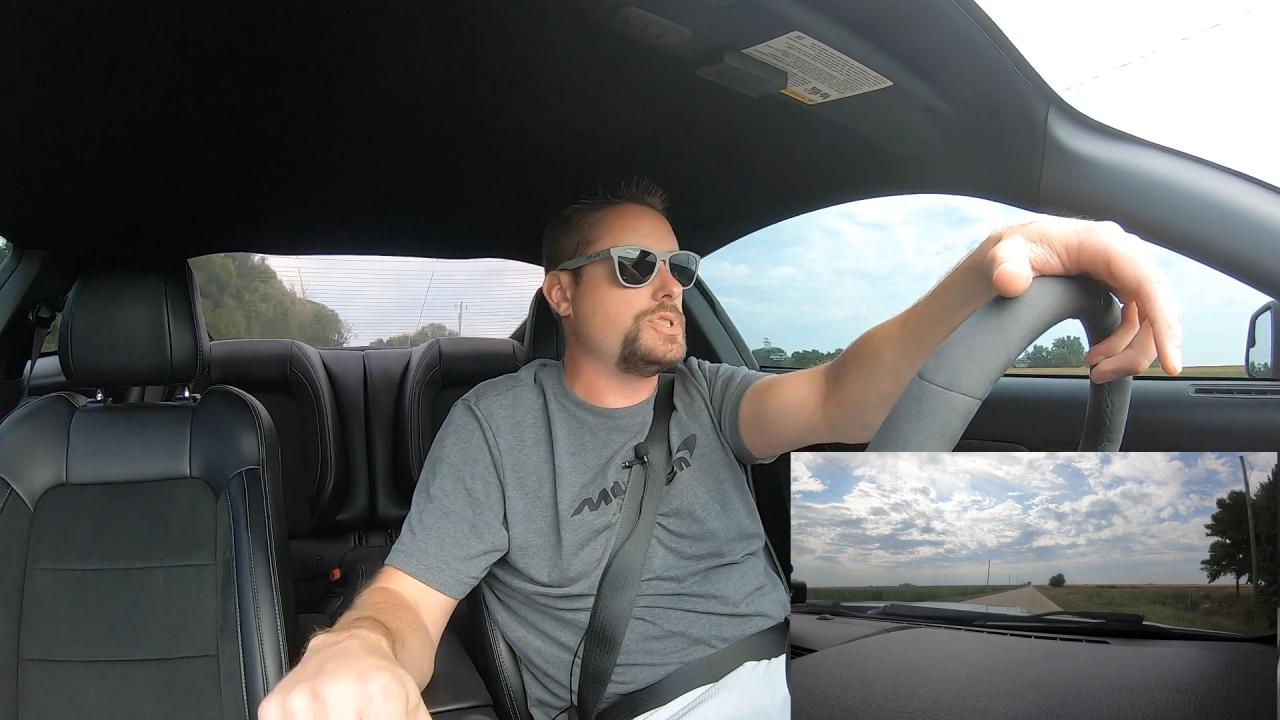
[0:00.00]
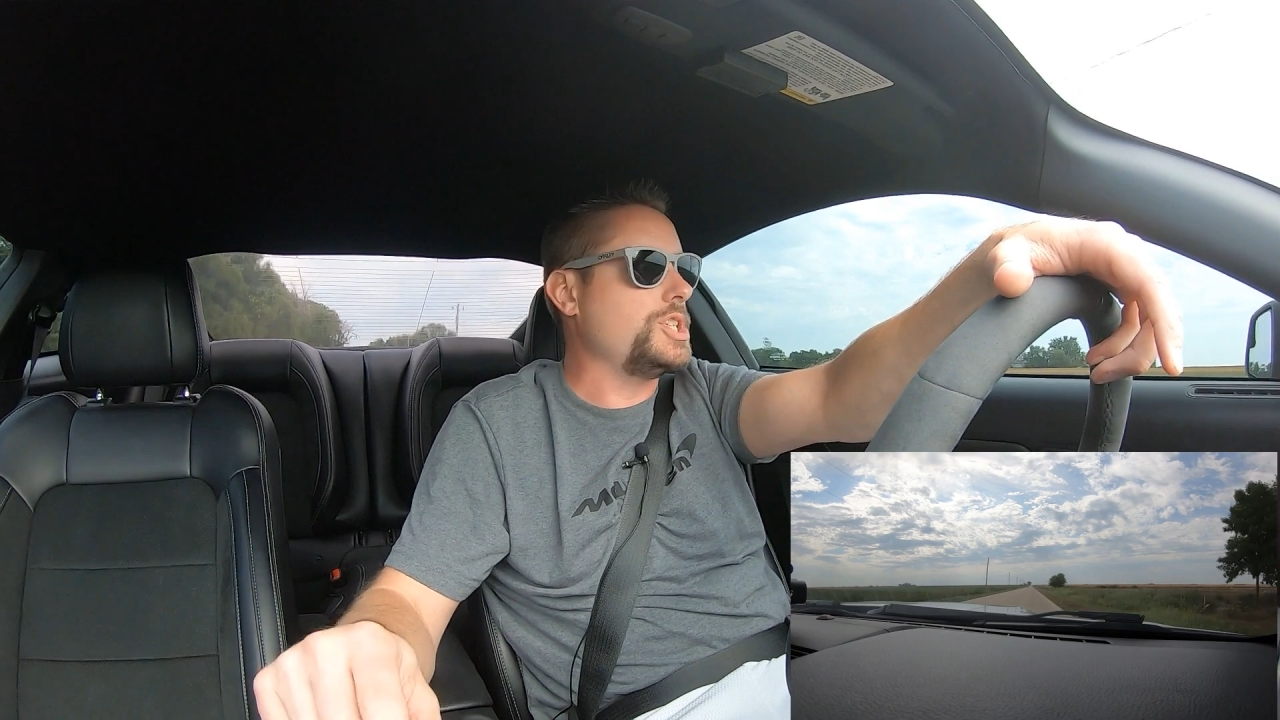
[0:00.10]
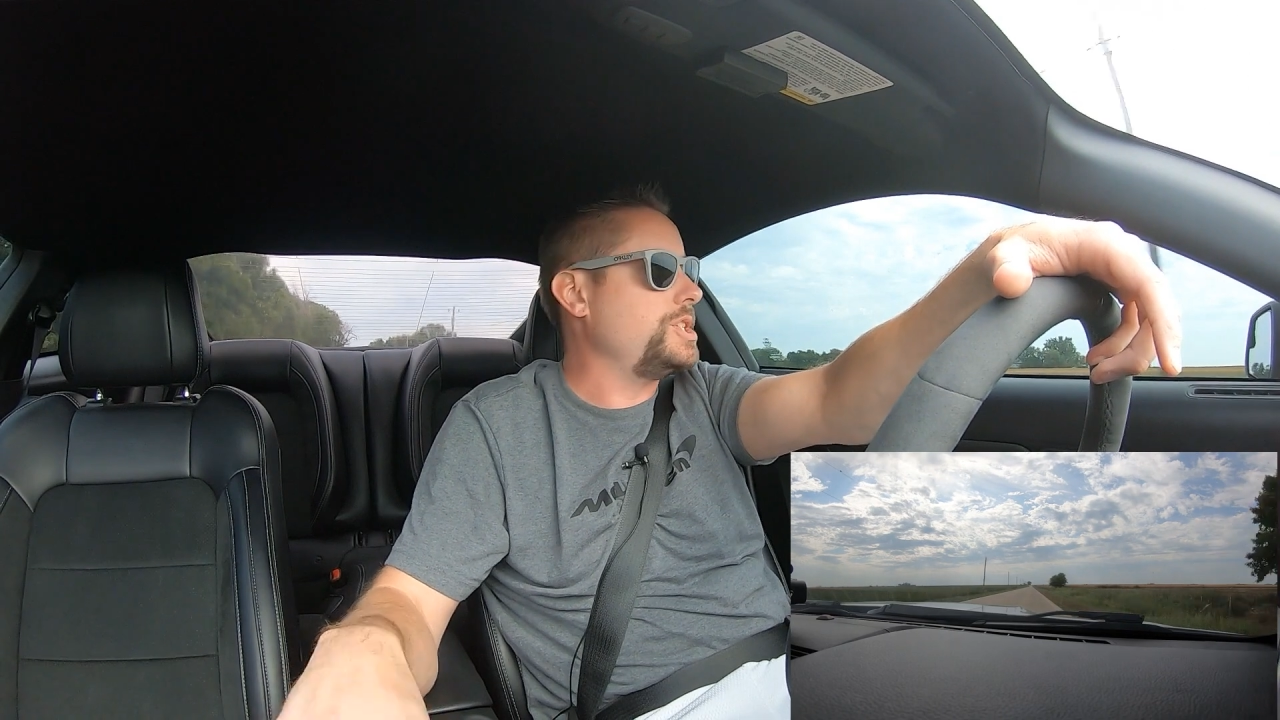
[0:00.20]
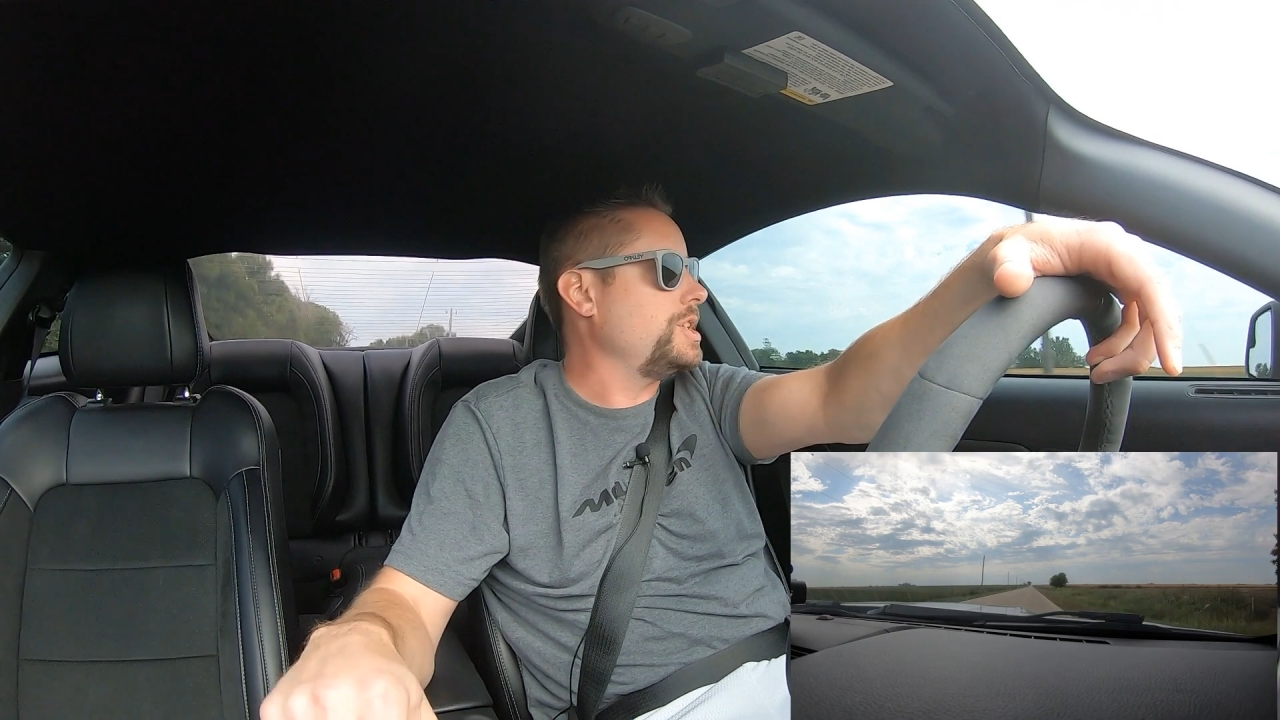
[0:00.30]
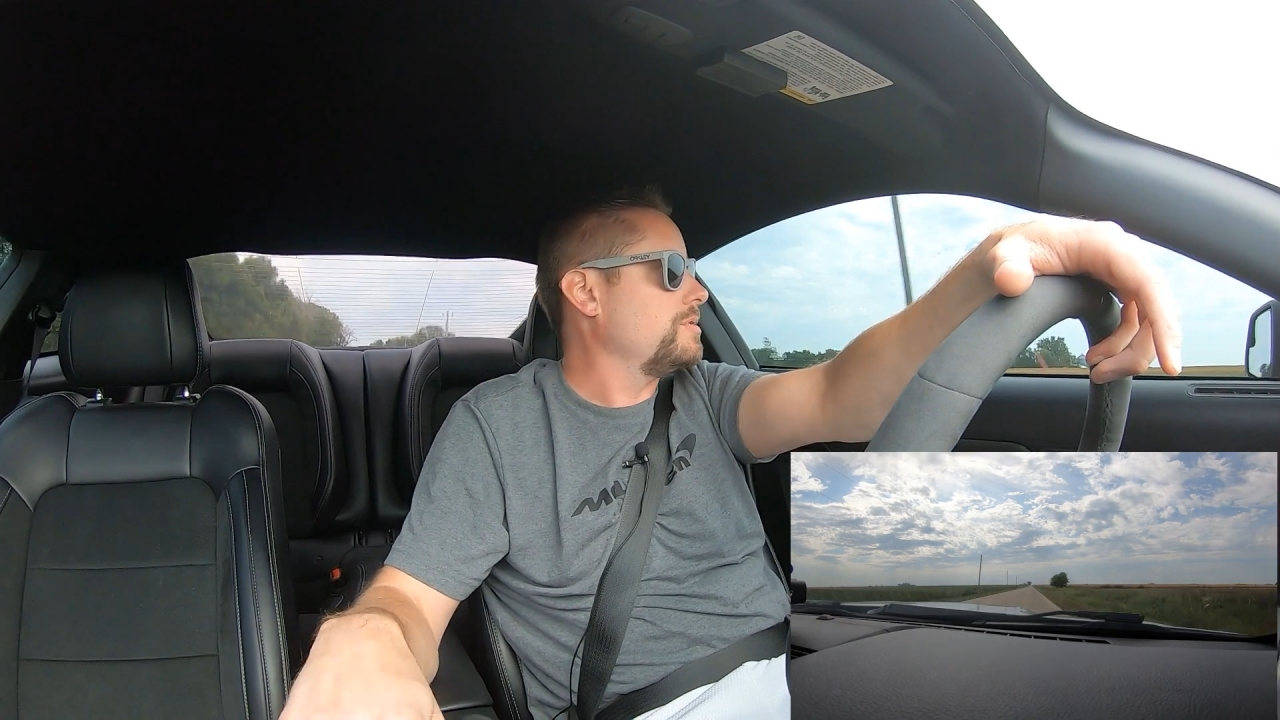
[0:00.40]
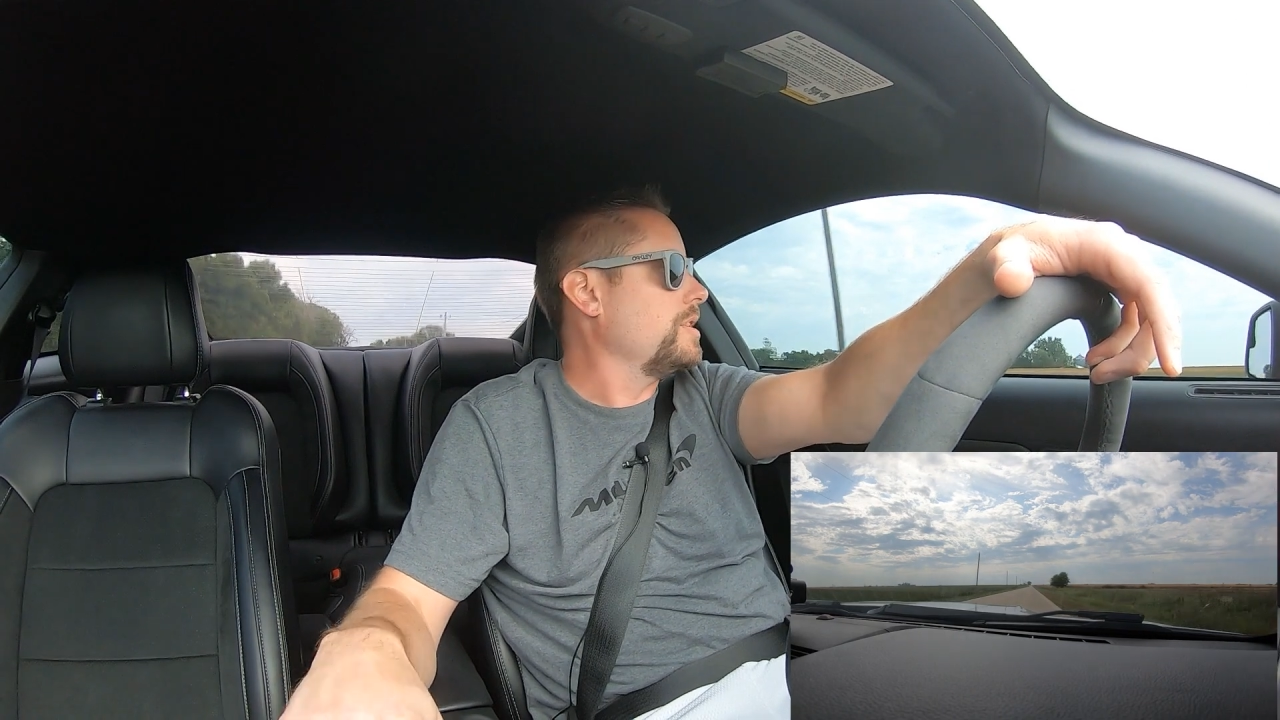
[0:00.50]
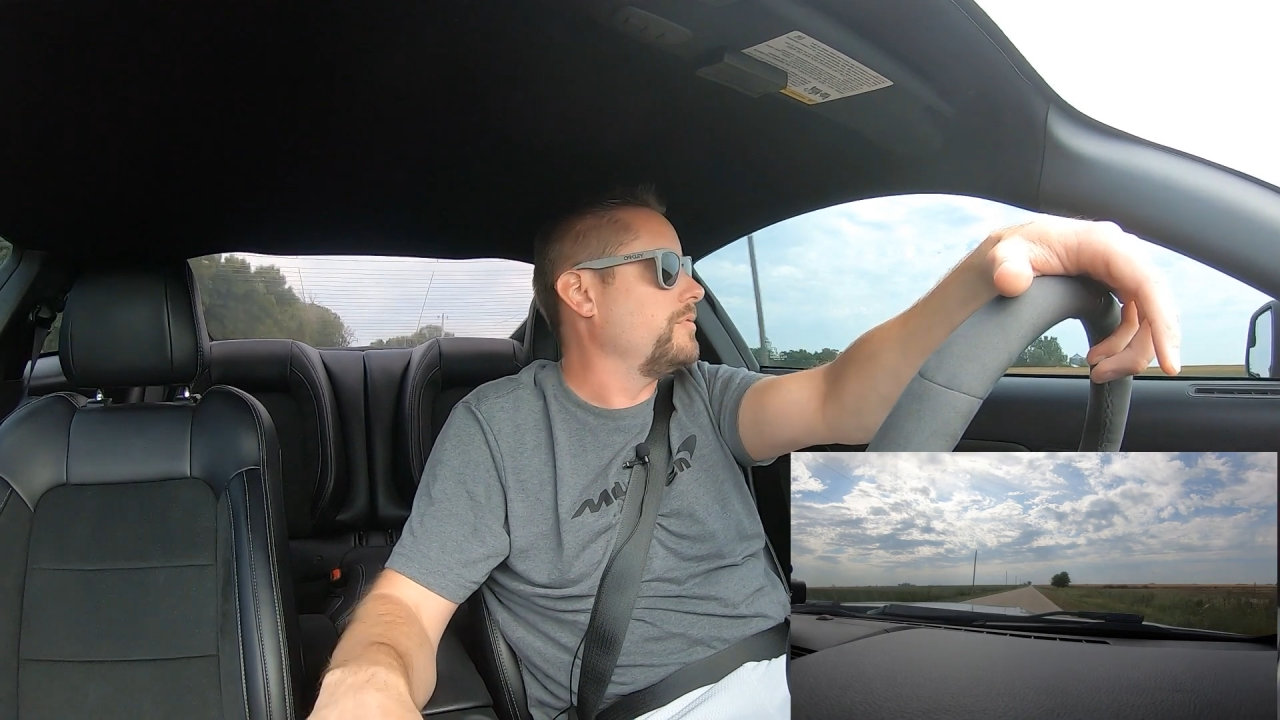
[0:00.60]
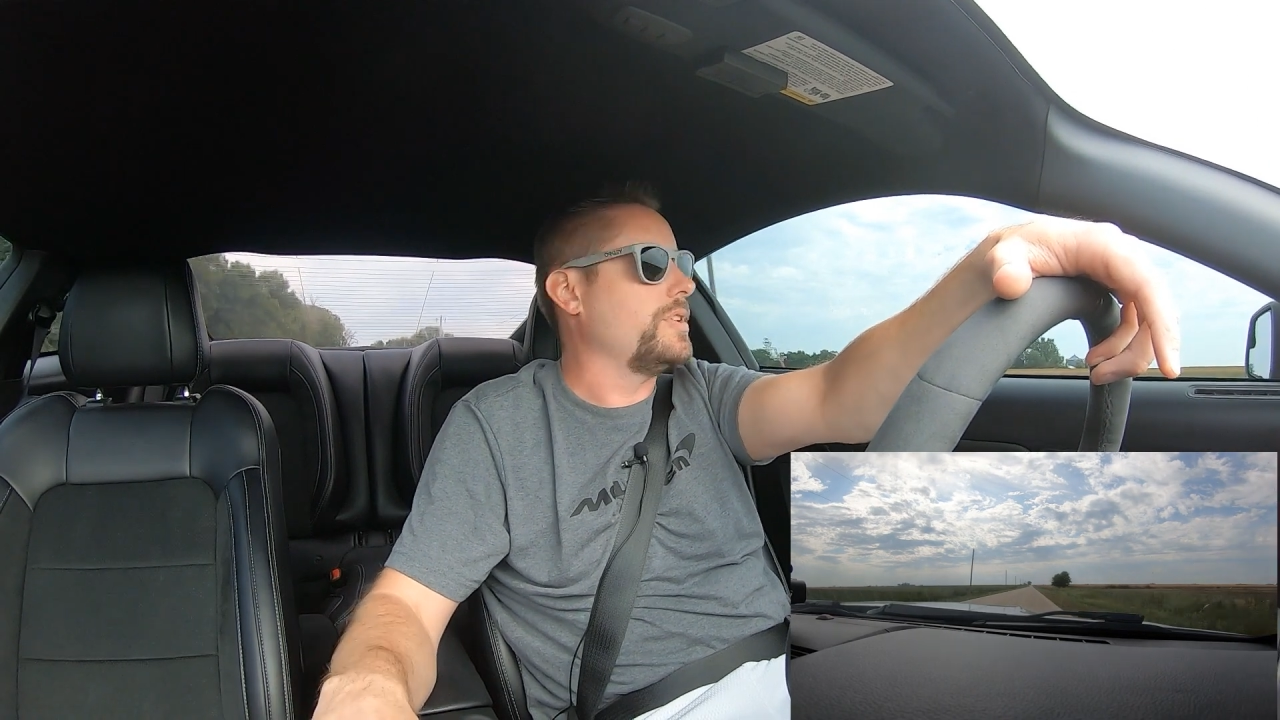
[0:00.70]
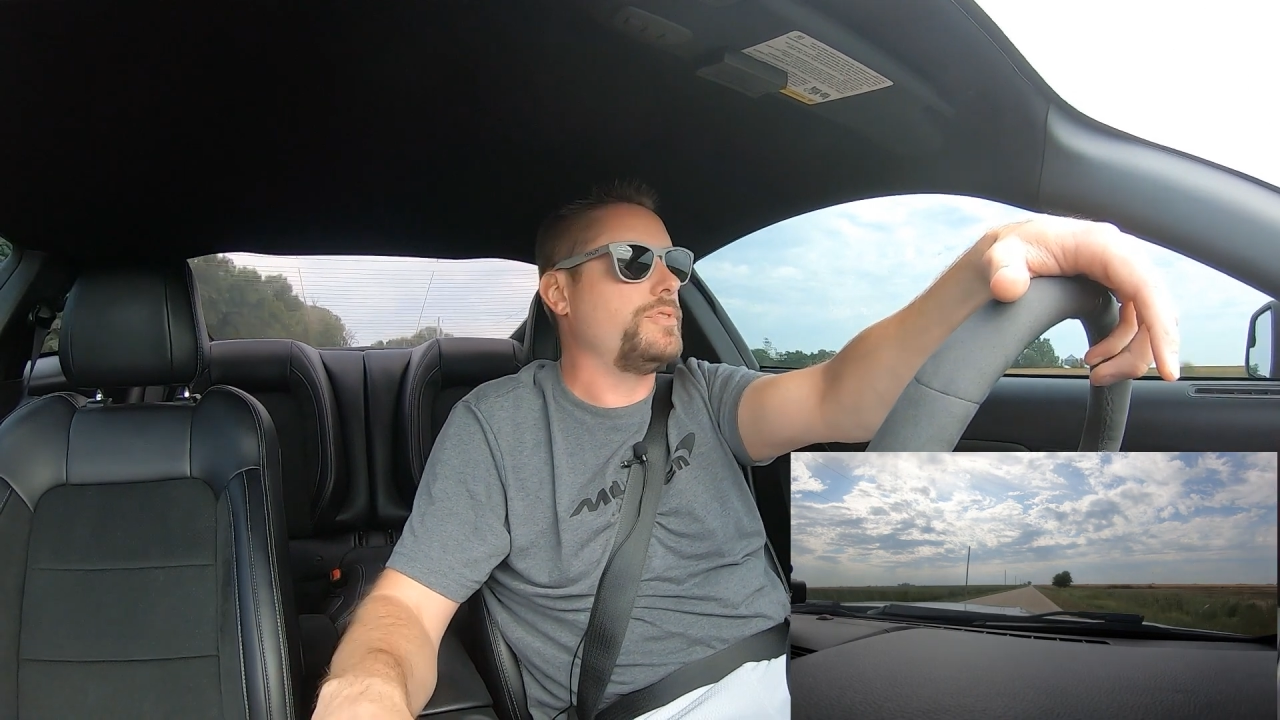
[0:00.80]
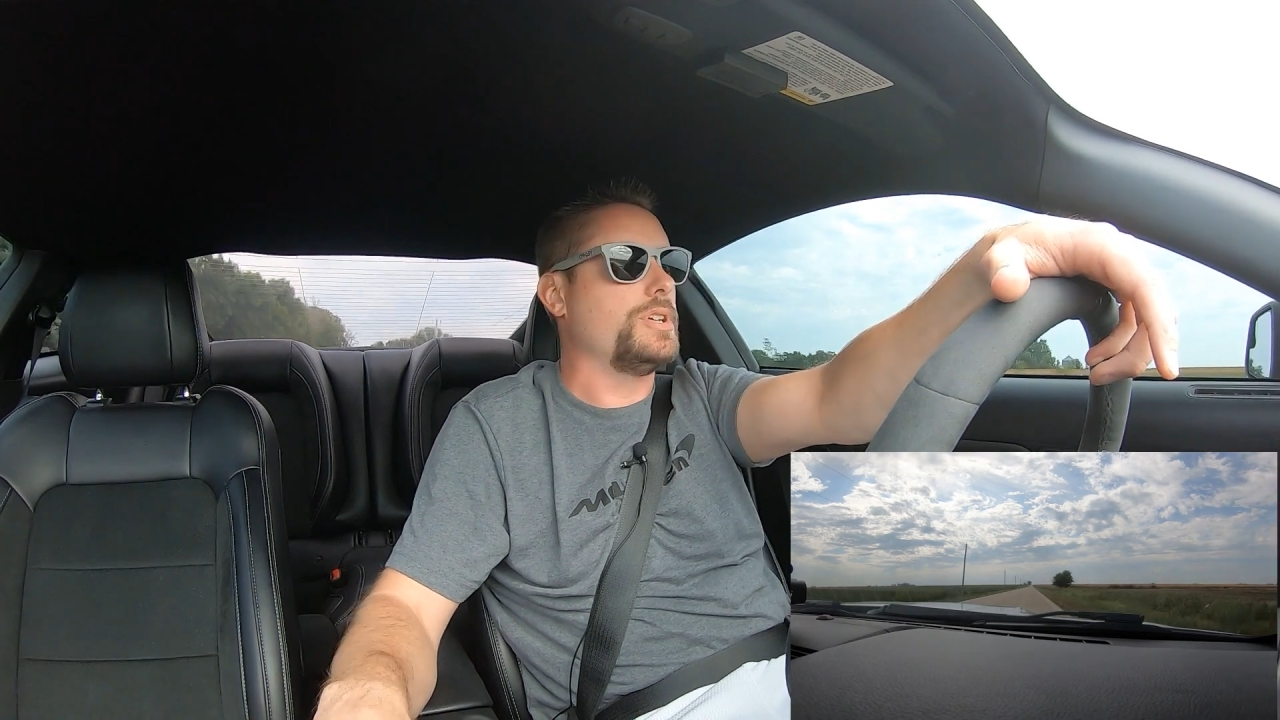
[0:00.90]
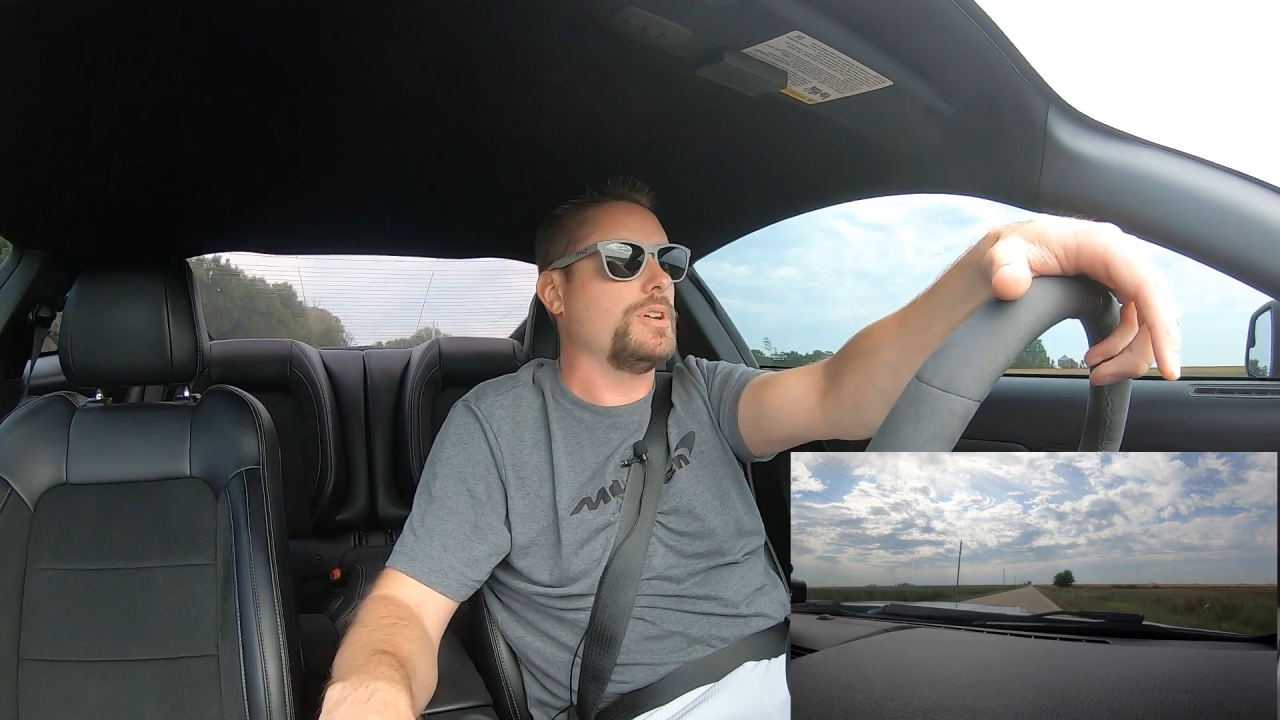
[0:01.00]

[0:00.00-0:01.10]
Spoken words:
GT350